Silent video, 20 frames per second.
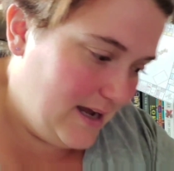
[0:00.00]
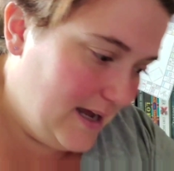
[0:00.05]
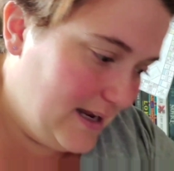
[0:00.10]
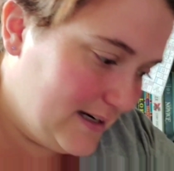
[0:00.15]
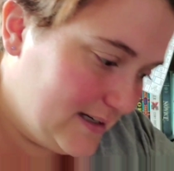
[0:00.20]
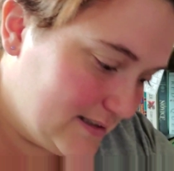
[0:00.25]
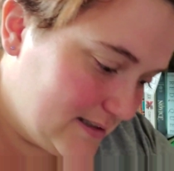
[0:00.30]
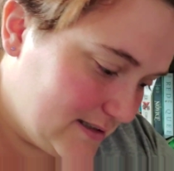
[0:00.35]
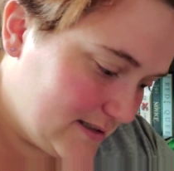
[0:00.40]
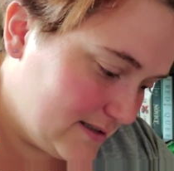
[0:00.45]

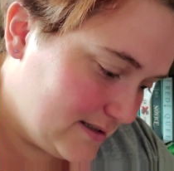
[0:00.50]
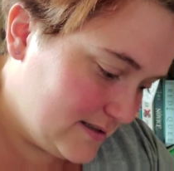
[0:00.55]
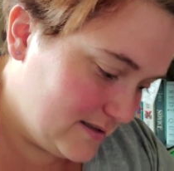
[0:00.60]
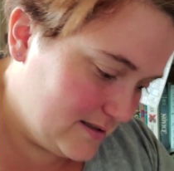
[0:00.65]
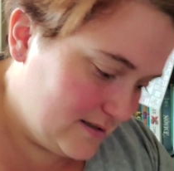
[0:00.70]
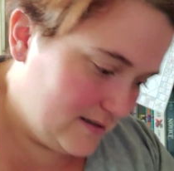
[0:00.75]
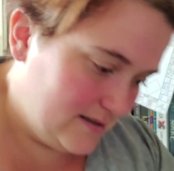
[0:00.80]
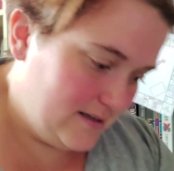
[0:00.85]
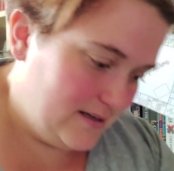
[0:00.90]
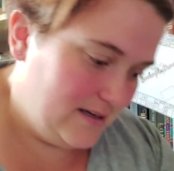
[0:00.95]
And it's
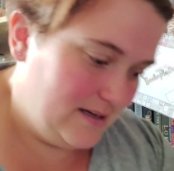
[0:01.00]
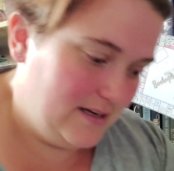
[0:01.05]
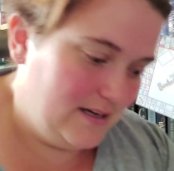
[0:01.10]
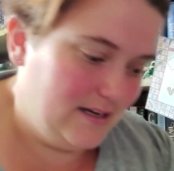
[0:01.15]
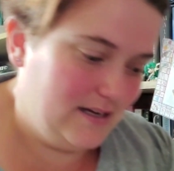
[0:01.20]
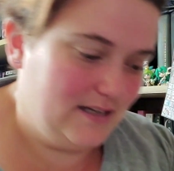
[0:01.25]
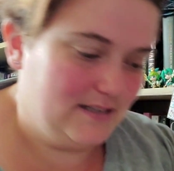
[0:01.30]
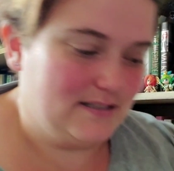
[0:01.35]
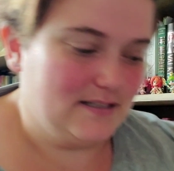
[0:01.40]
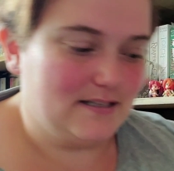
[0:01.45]

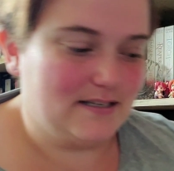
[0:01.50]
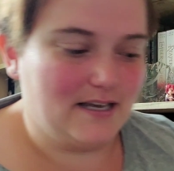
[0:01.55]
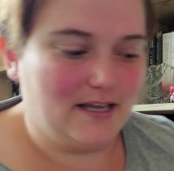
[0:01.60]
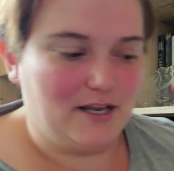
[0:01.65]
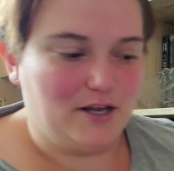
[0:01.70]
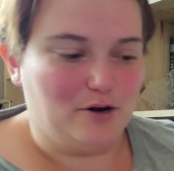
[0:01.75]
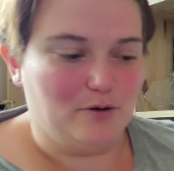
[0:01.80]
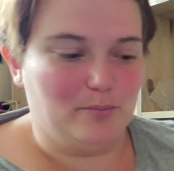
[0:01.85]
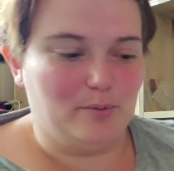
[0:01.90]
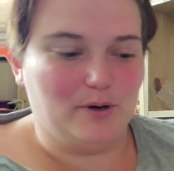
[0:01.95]
a
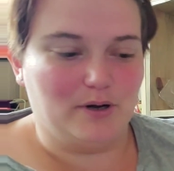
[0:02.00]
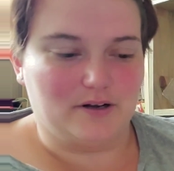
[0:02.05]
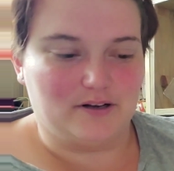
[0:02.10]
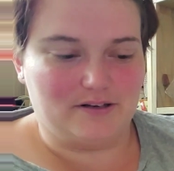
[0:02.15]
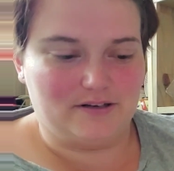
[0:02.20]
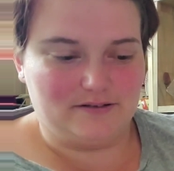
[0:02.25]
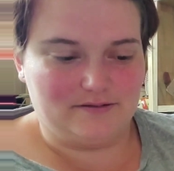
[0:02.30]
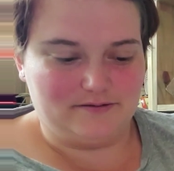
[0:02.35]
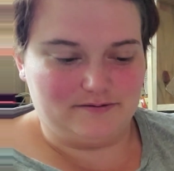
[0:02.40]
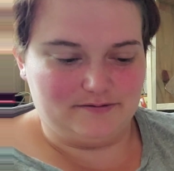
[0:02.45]
skinnier
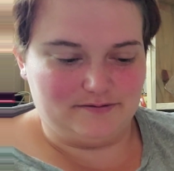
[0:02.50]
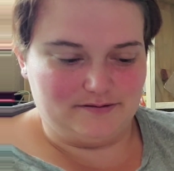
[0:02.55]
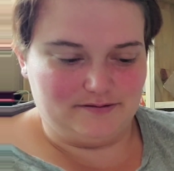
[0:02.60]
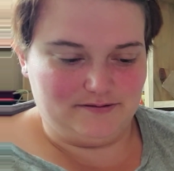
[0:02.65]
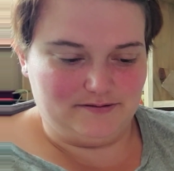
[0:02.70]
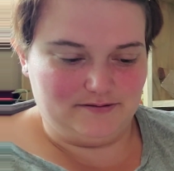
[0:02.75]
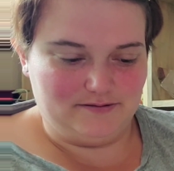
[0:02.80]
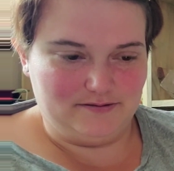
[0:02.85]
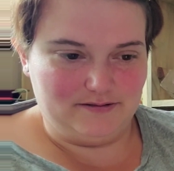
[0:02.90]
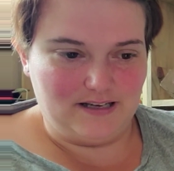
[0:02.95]
book,
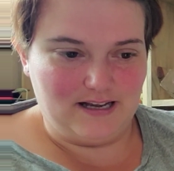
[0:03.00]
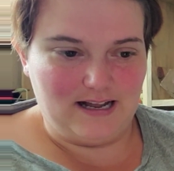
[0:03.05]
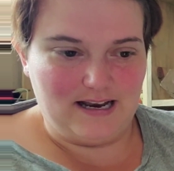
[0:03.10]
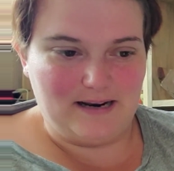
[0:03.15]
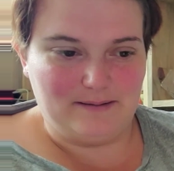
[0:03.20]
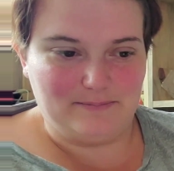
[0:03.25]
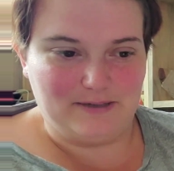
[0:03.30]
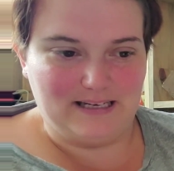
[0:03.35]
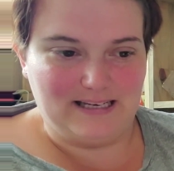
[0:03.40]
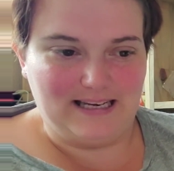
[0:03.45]

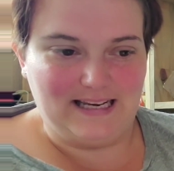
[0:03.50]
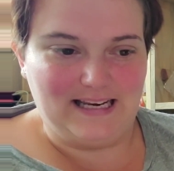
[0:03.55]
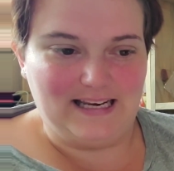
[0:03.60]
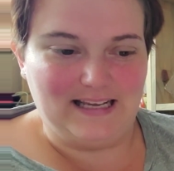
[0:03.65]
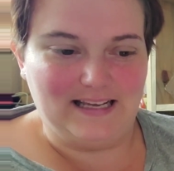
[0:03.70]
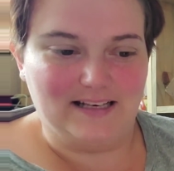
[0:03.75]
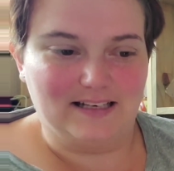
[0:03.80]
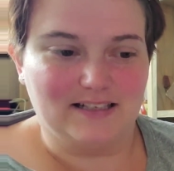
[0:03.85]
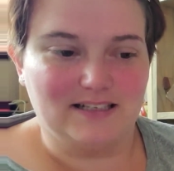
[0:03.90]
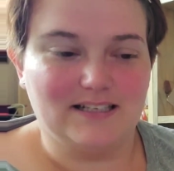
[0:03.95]
and I'm gonna need
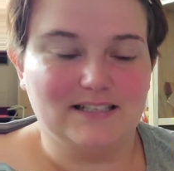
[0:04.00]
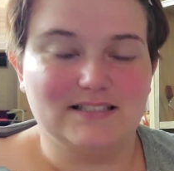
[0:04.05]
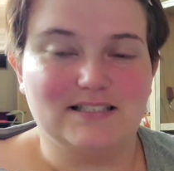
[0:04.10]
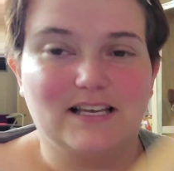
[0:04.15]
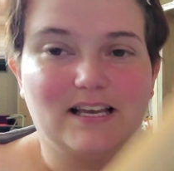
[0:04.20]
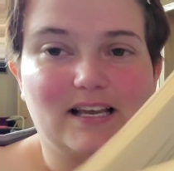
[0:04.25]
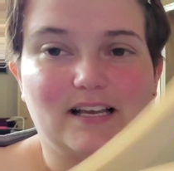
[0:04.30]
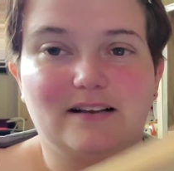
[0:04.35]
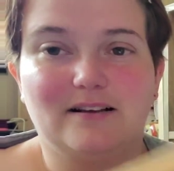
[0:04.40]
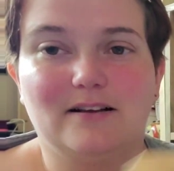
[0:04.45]
it because,
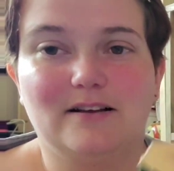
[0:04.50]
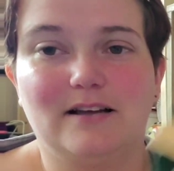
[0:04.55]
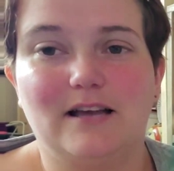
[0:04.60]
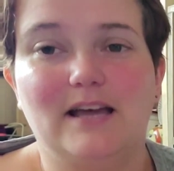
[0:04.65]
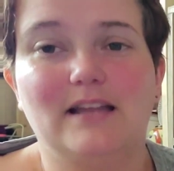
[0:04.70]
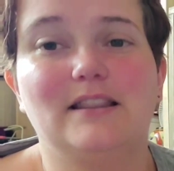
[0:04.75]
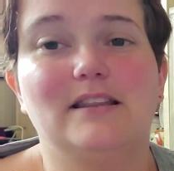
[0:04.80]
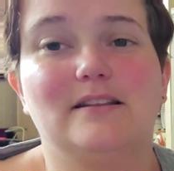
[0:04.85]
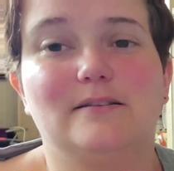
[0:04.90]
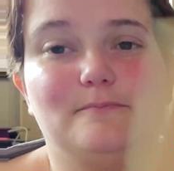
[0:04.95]
like,
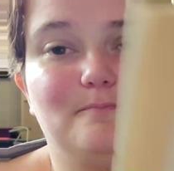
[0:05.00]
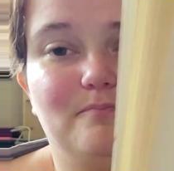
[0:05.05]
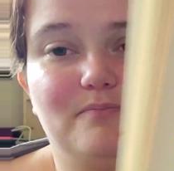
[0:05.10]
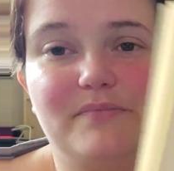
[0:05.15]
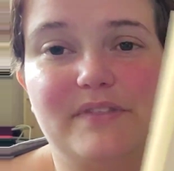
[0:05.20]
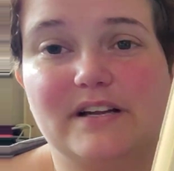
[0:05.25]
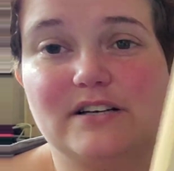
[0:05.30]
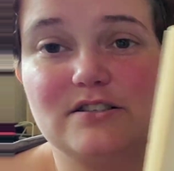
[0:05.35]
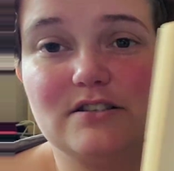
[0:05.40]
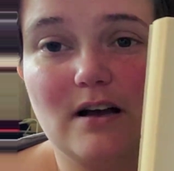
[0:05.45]
and
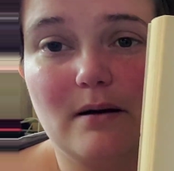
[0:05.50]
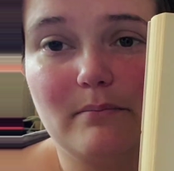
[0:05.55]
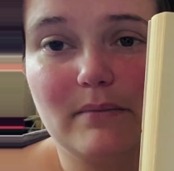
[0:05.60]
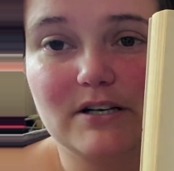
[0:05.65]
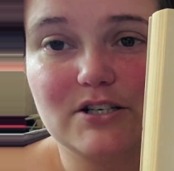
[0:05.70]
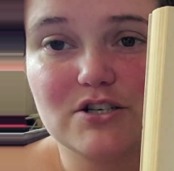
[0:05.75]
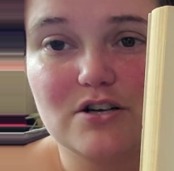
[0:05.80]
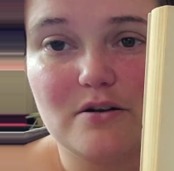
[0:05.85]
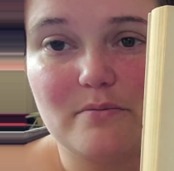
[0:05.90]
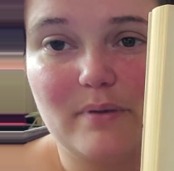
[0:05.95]
there's not
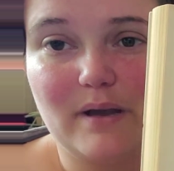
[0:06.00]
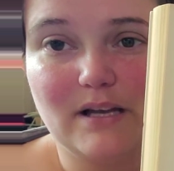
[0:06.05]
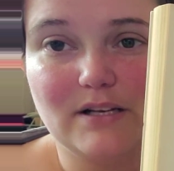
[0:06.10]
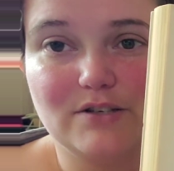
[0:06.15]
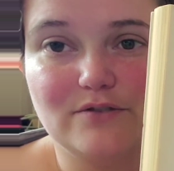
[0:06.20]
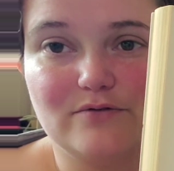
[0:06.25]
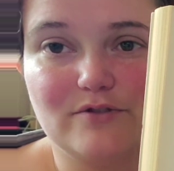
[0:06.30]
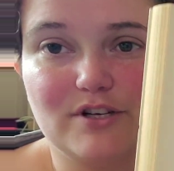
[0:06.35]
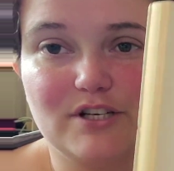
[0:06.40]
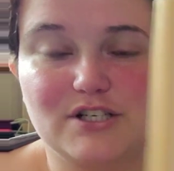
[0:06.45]
much on a
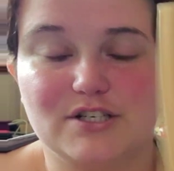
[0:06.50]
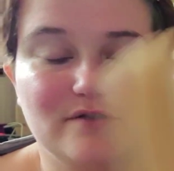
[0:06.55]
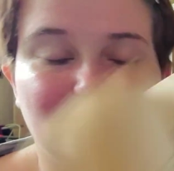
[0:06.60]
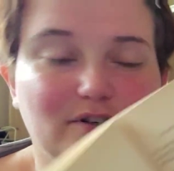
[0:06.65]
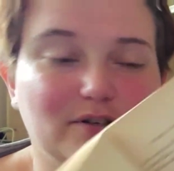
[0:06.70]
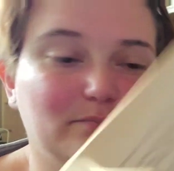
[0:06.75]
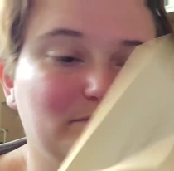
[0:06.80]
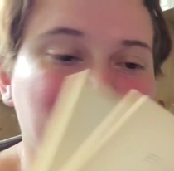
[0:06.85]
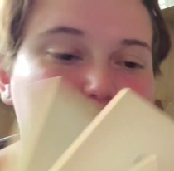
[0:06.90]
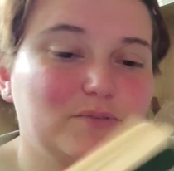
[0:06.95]
page for each of
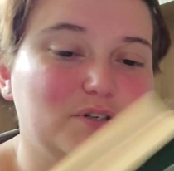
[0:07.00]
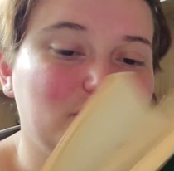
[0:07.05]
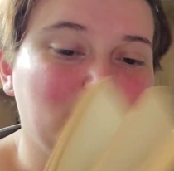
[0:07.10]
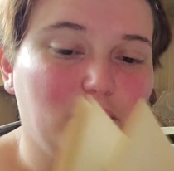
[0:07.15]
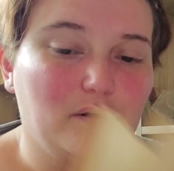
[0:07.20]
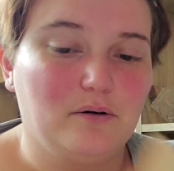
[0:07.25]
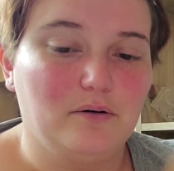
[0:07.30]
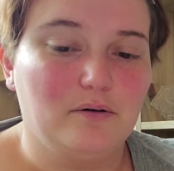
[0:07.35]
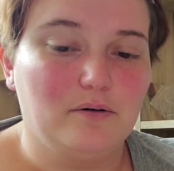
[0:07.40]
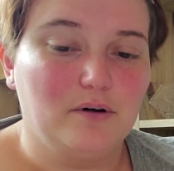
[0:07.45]
them,
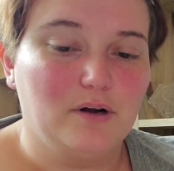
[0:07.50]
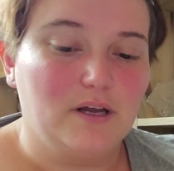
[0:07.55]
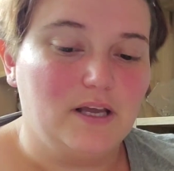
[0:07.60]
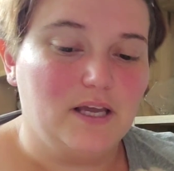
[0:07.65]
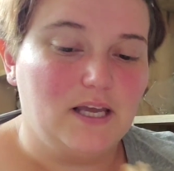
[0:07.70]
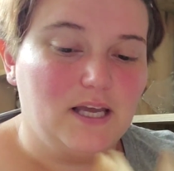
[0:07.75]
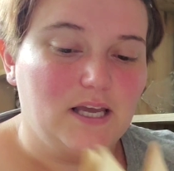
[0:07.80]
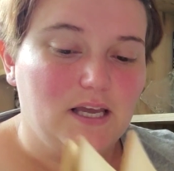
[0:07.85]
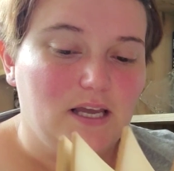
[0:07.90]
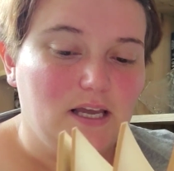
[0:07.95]
so
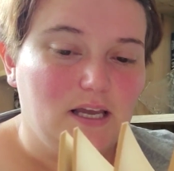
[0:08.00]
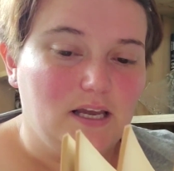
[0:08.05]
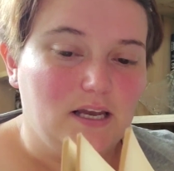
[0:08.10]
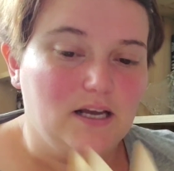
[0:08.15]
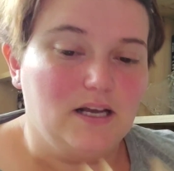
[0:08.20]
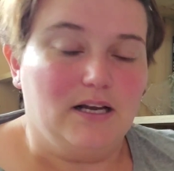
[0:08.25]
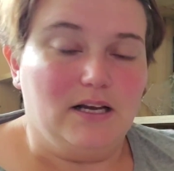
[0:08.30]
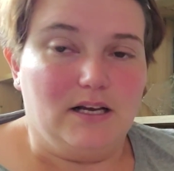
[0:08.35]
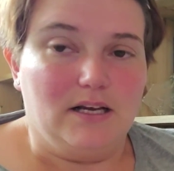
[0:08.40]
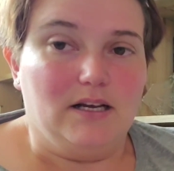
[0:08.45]

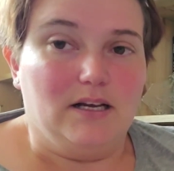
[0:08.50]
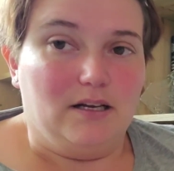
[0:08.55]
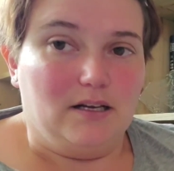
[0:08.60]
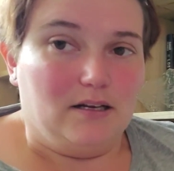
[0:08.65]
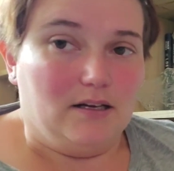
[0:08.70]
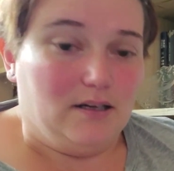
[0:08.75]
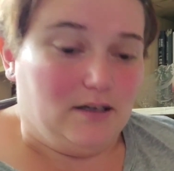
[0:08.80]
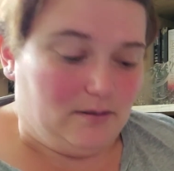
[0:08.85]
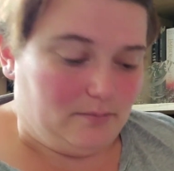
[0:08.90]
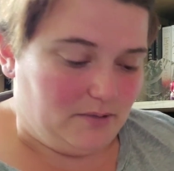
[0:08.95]

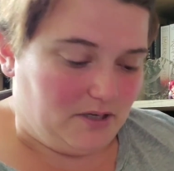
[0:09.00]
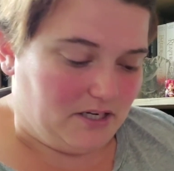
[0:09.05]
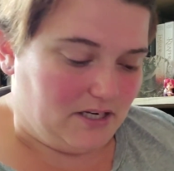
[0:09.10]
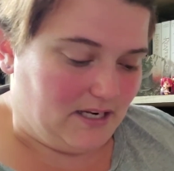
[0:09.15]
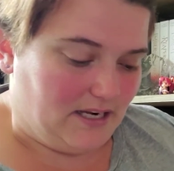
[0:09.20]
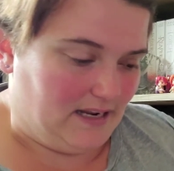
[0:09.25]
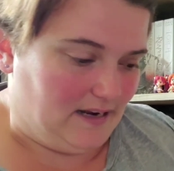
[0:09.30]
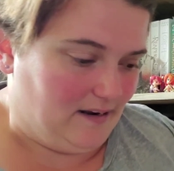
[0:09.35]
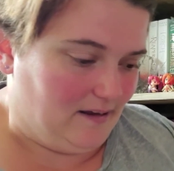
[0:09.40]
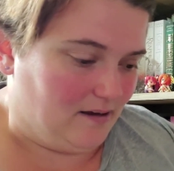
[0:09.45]
I'm gonna
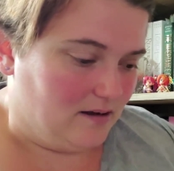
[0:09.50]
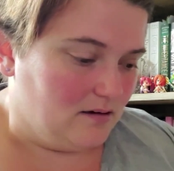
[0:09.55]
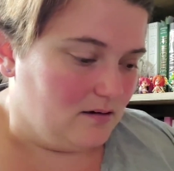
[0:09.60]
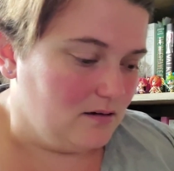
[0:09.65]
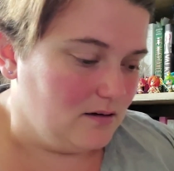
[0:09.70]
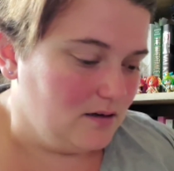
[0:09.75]
need it.